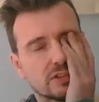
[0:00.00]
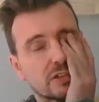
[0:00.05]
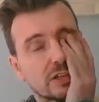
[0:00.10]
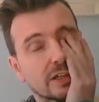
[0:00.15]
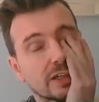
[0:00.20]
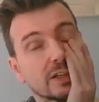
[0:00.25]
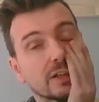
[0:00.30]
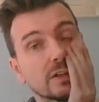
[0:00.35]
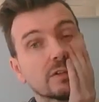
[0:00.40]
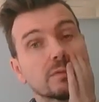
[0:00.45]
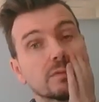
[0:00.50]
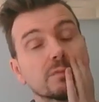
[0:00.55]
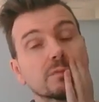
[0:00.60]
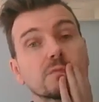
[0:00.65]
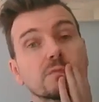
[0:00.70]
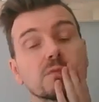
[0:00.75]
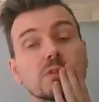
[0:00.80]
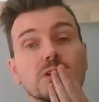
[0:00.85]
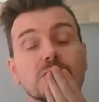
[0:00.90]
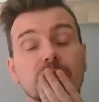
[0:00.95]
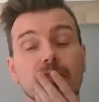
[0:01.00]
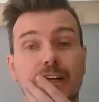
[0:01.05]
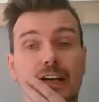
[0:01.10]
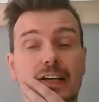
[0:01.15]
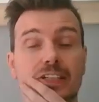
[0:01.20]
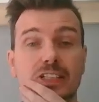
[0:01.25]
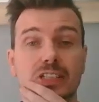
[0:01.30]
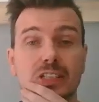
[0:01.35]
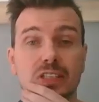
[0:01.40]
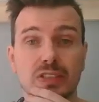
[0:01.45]
trig
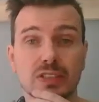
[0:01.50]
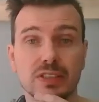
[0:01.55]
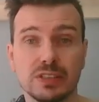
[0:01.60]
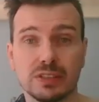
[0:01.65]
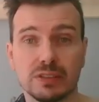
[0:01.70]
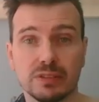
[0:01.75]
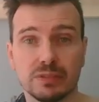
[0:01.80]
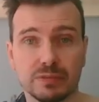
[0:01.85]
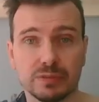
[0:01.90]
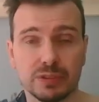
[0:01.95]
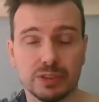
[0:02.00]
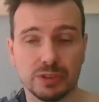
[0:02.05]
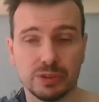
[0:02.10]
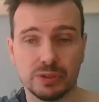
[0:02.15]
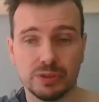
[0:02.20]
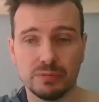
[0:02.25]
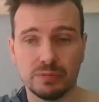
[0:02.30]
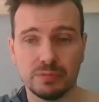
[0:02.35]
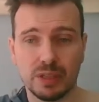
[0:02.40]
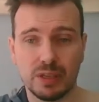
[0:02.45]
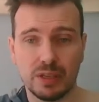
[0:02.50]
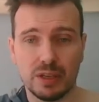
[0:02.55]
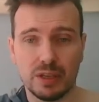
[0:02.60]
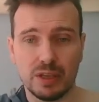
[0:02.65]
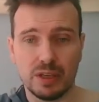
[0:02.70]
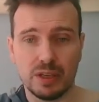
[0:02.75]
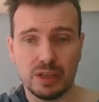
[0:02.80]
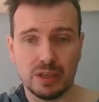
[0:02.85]
functions soon,